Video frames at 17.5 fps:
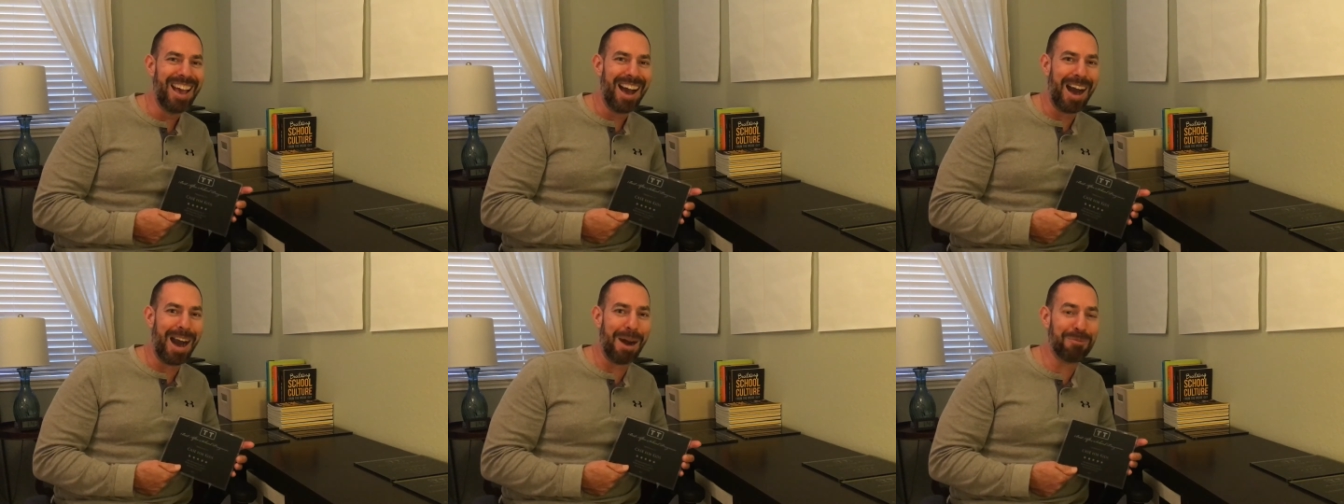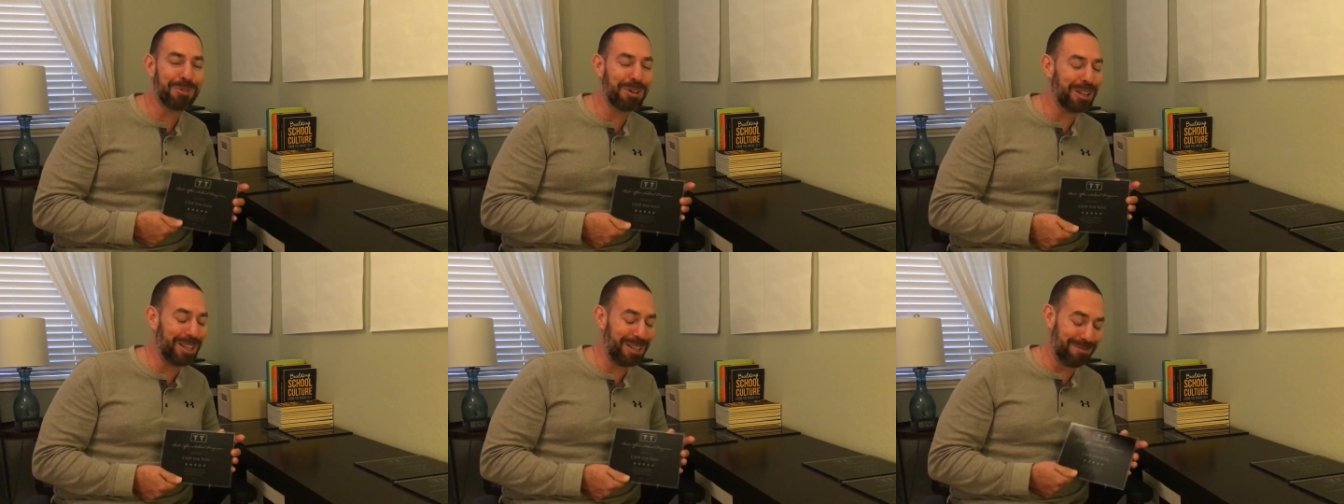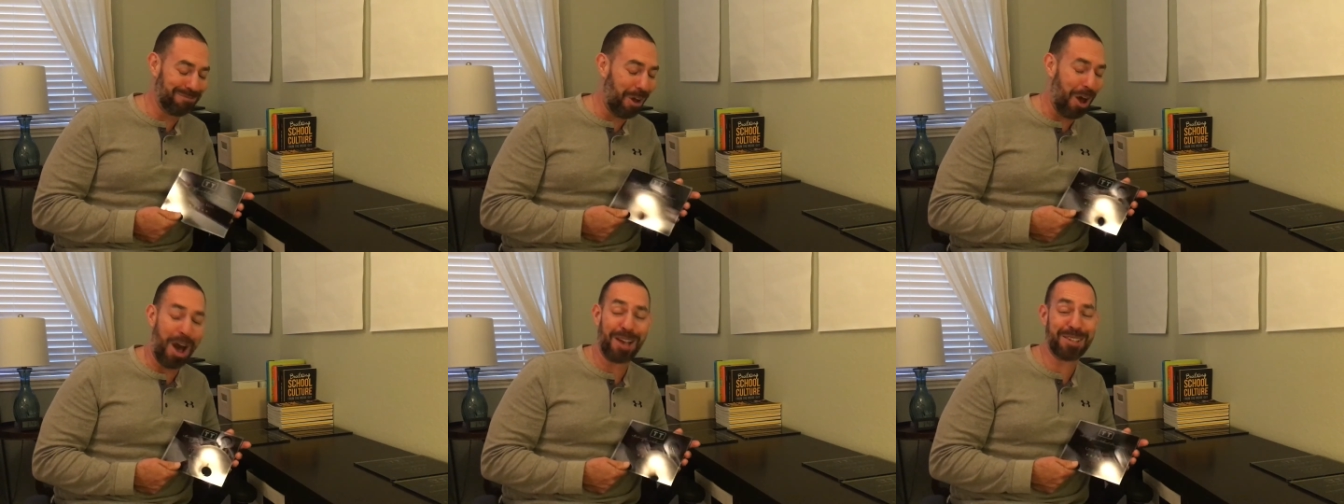um,
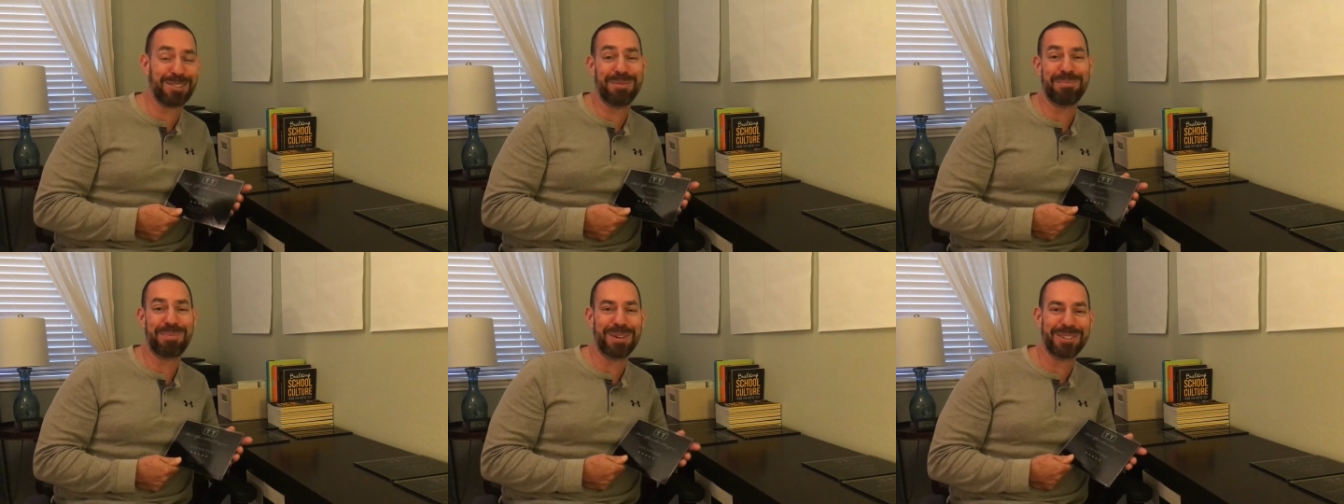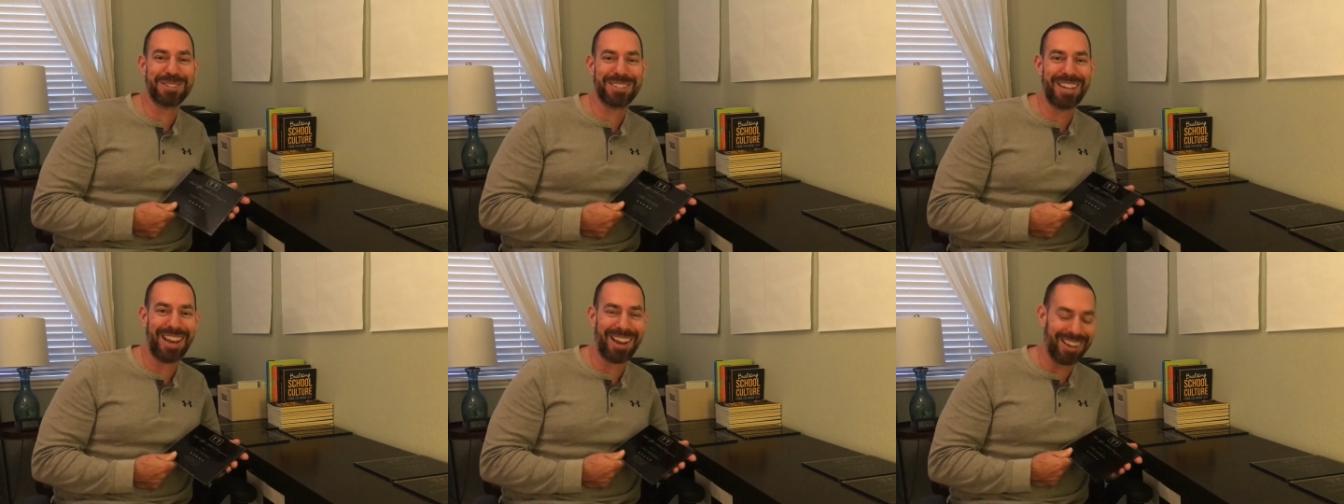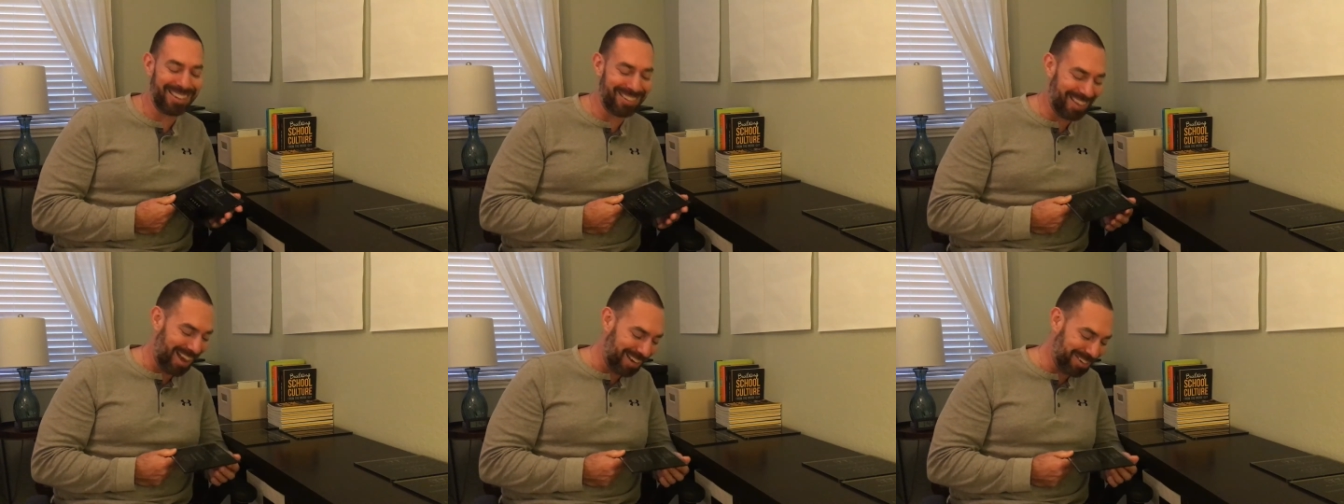really awesome
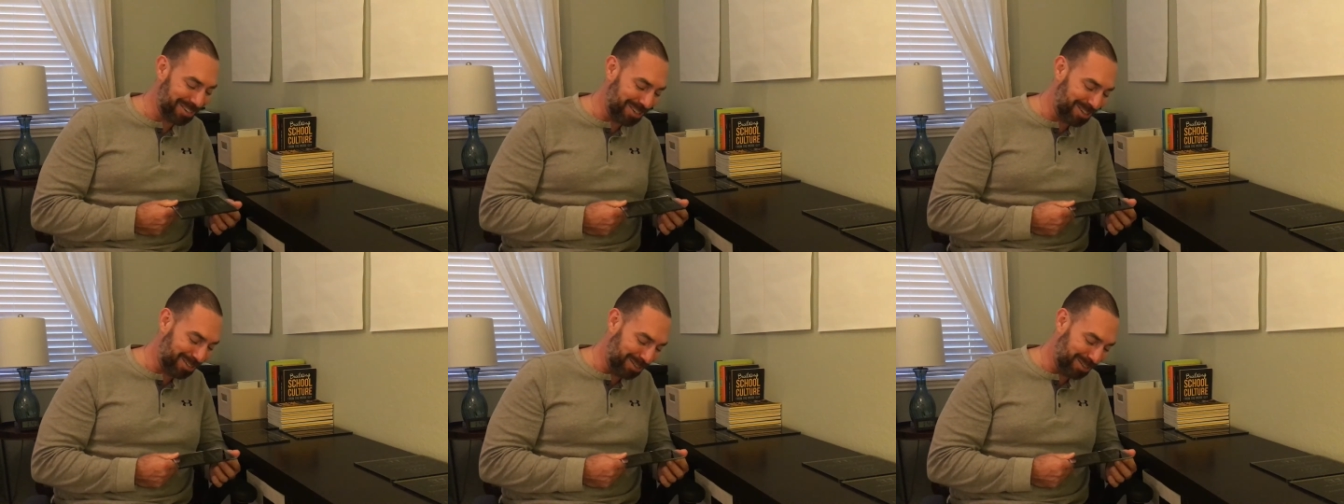personalities, actually.